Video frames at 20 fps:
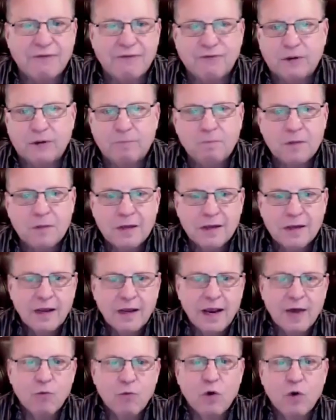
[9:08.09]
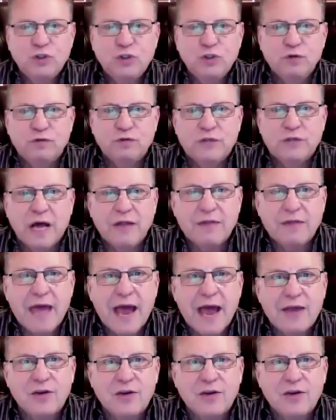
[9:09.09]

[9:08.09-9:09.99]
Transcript: And once you've done that, you know,